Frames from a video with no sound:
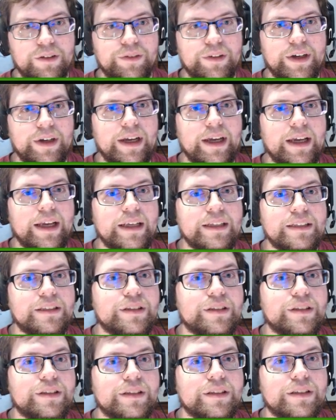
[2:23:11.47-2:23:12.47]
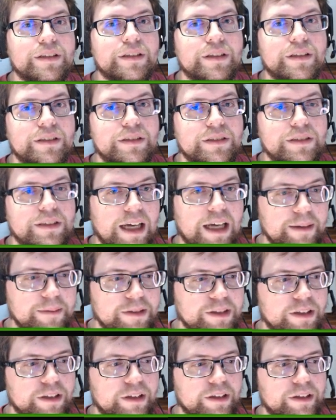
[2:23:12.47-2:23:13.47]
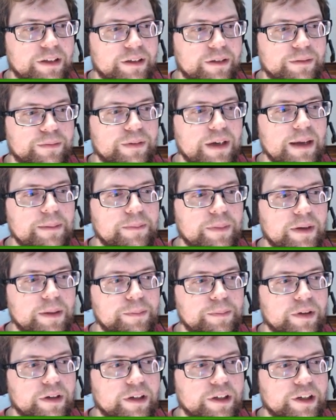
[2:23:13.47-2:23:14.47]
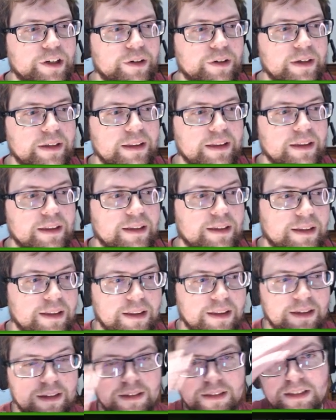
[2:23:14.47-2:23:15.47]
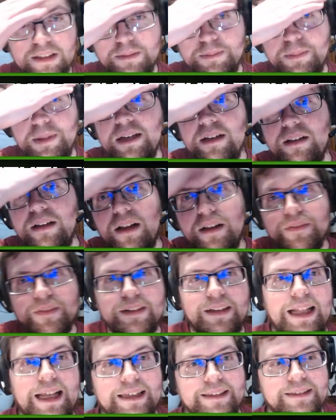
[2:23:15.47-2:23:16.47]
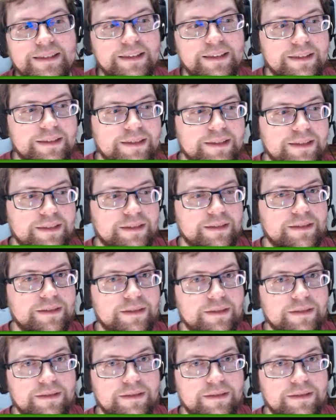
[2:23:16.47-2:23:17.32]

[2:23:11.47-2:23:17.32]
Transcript: Alright, time to wrap up our current spiel of classes.